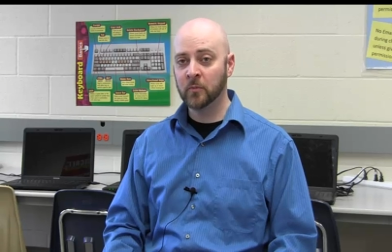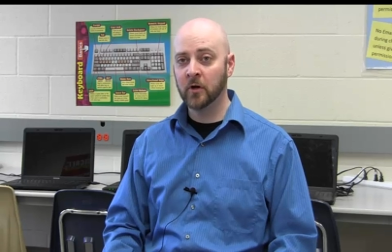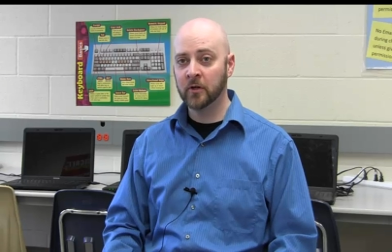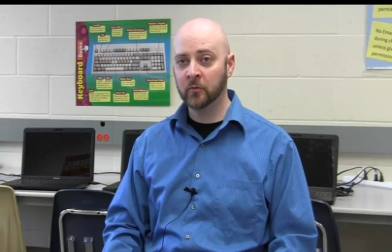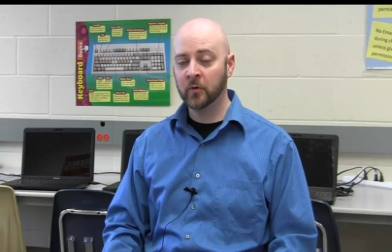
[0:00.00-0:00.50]

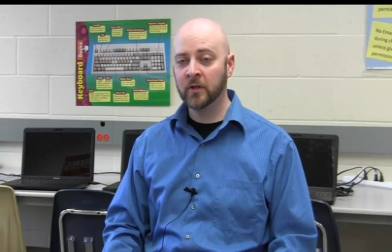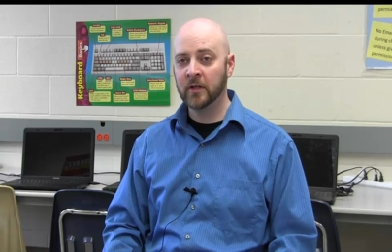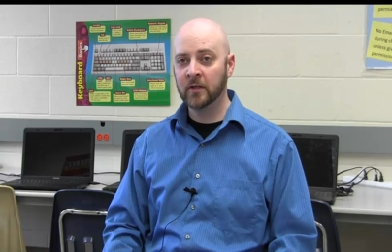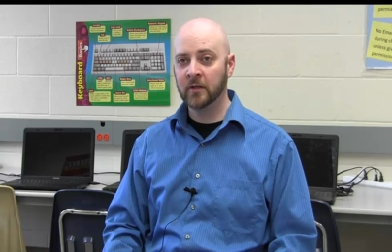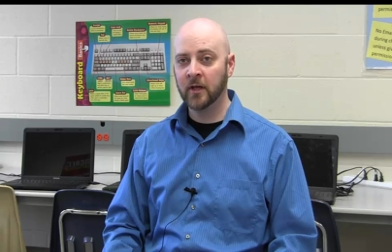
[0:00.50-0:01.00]
market
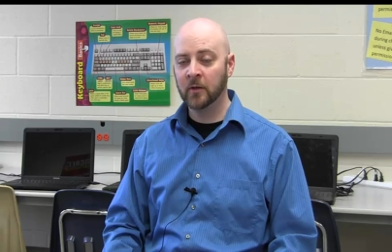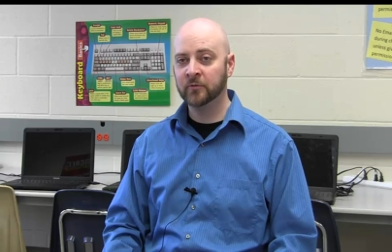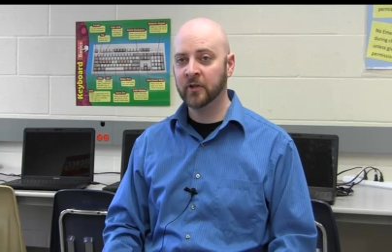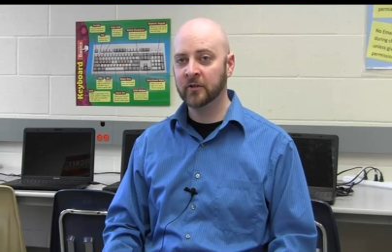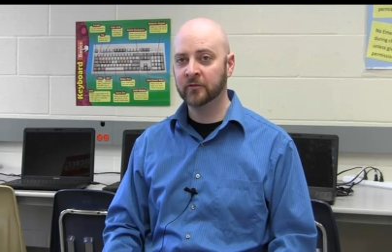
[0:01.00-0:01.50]
really
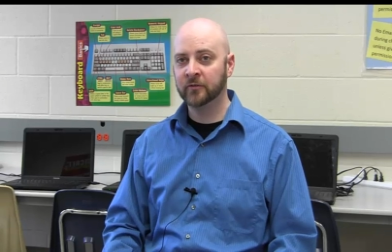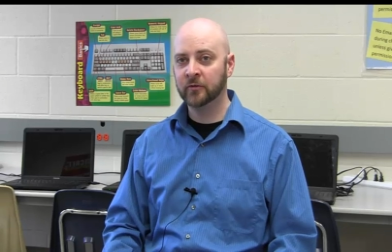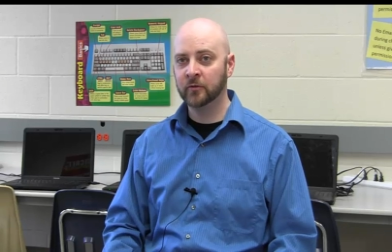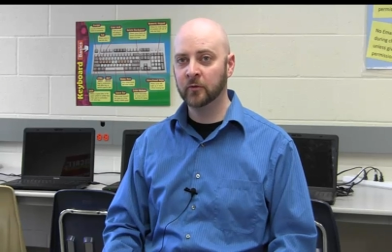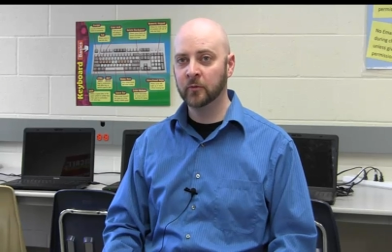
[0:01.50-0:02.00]
helps us
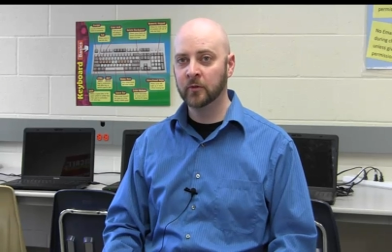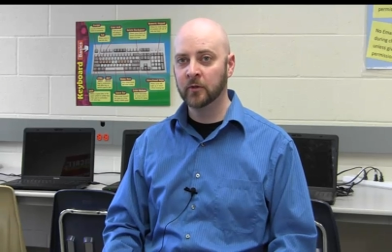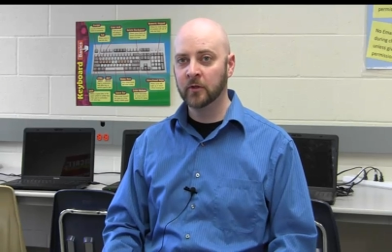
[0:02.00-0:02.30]
to